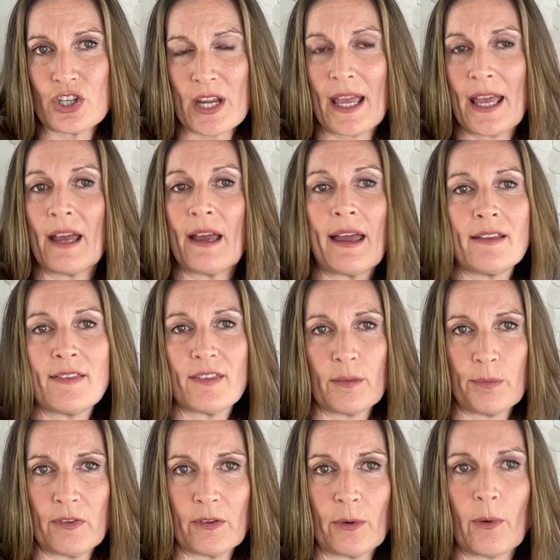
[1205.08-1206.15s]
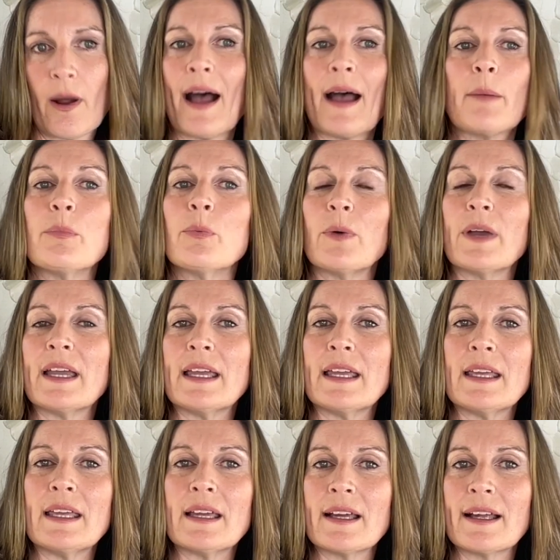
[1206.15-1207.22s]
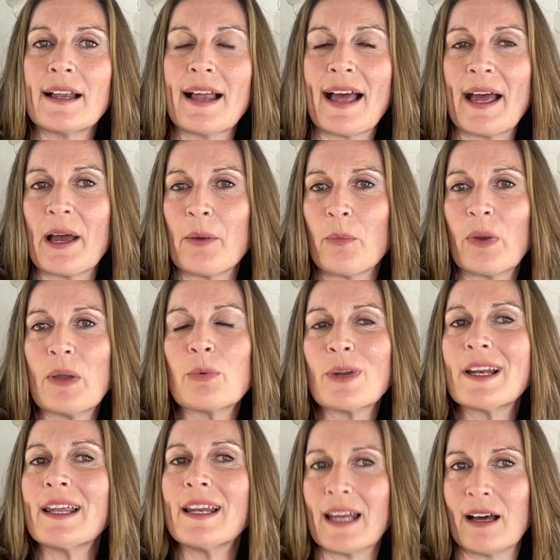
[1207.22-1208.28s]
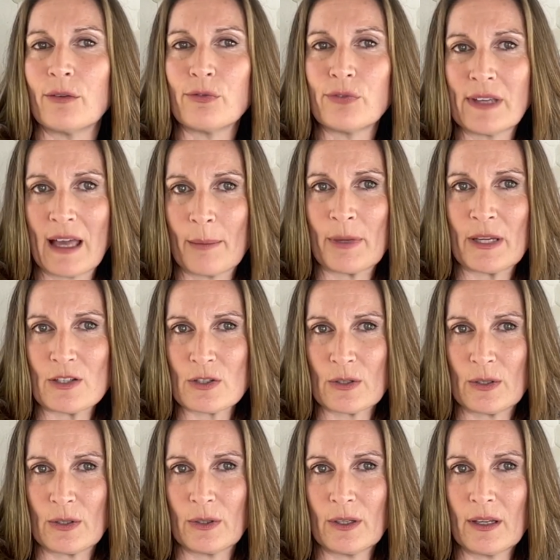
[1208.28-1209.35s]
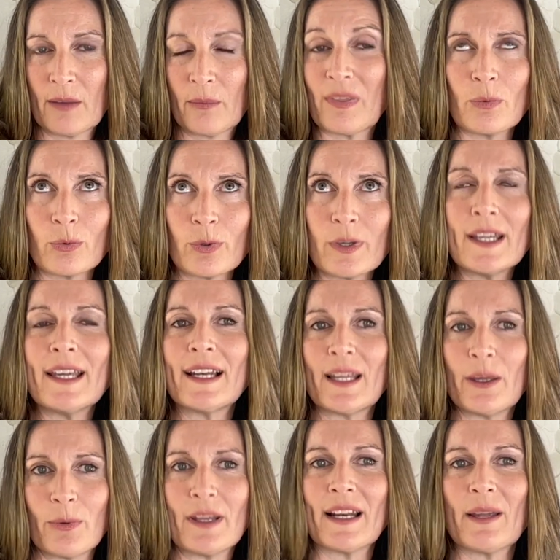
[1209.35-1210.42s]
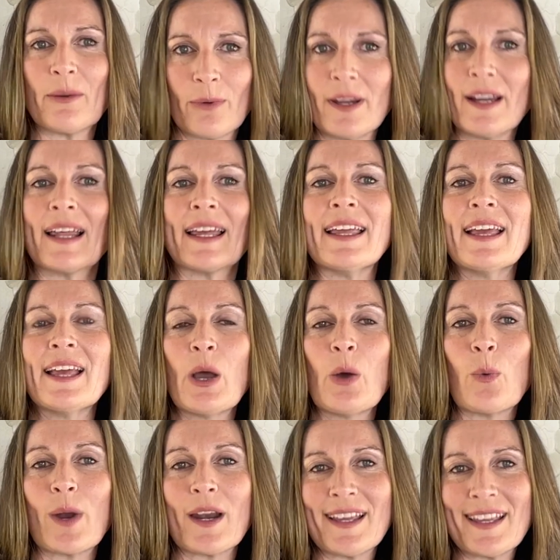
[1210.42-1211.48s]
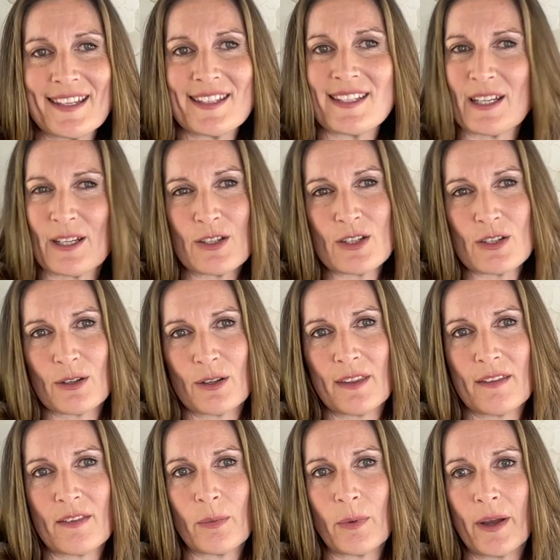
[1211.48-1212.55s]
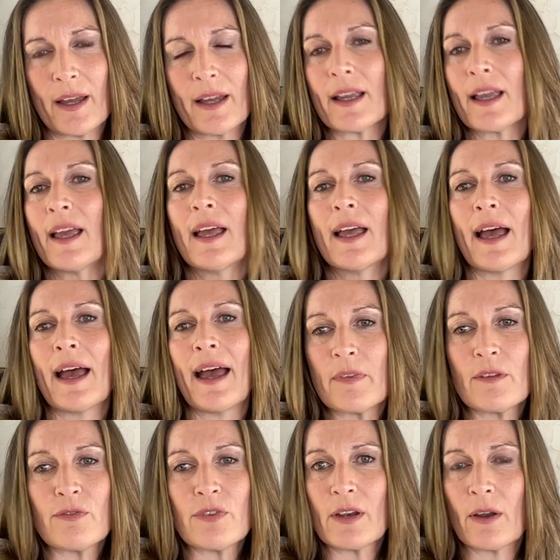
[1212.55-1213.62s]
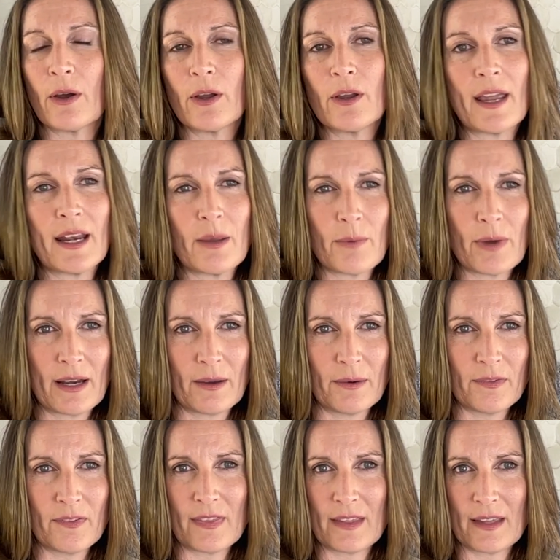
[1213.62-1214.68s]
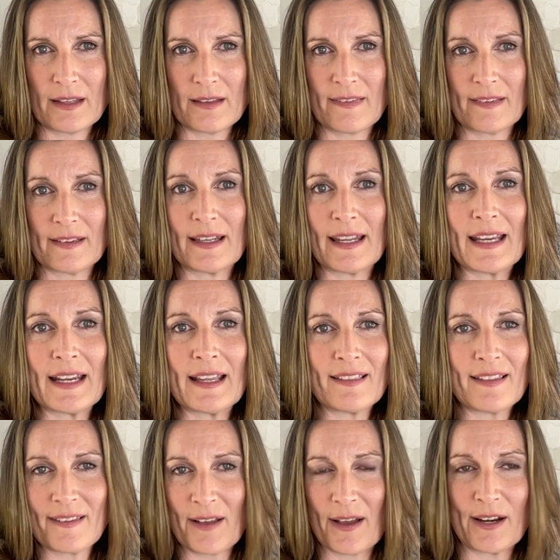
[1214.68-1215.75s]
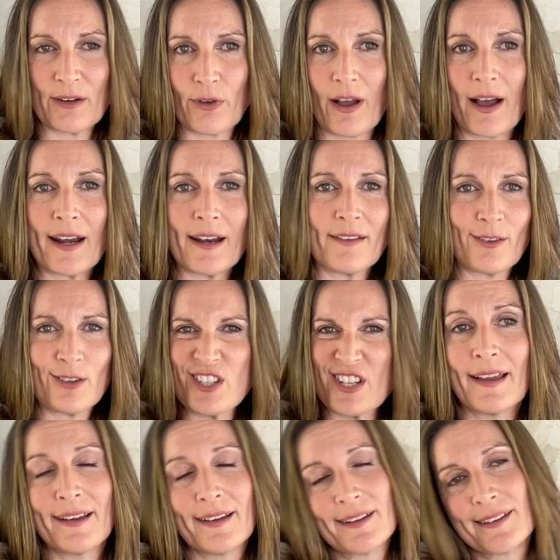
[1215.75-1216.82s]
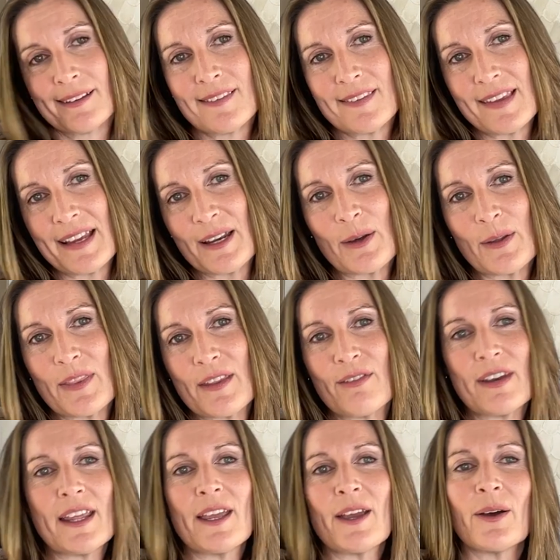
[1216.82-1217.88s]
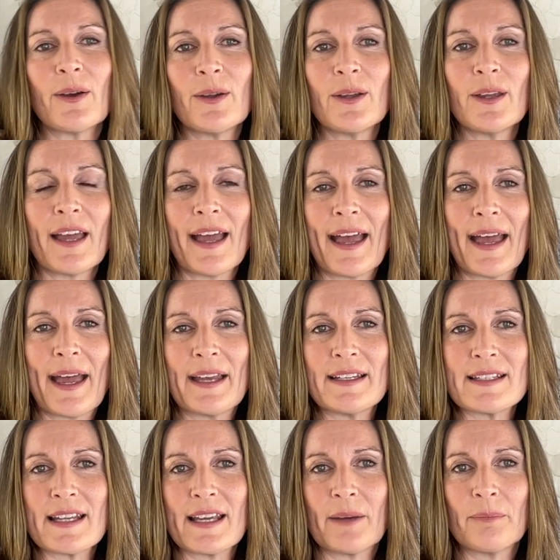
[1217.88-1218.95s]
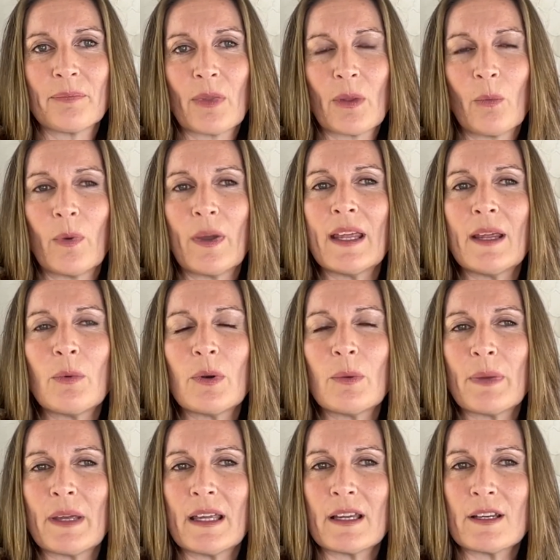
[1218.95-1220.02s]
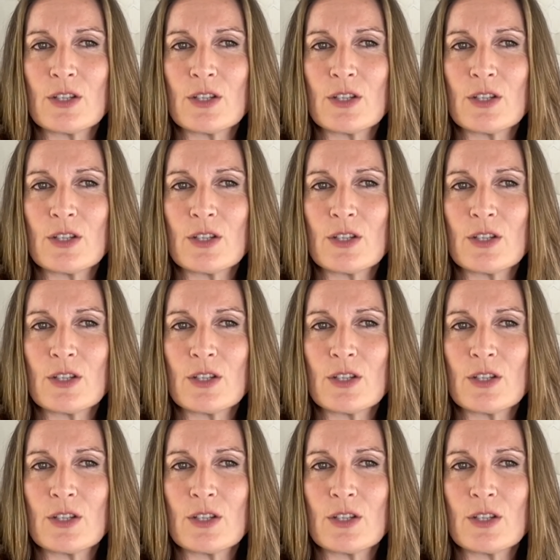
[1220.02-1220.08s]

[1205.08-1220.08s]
share and subscribe. We really love coming to you. We really, really, really want to continue to do this work. Perhaps if you know anyone else that's needing this kind of guidance, send on the video, and we would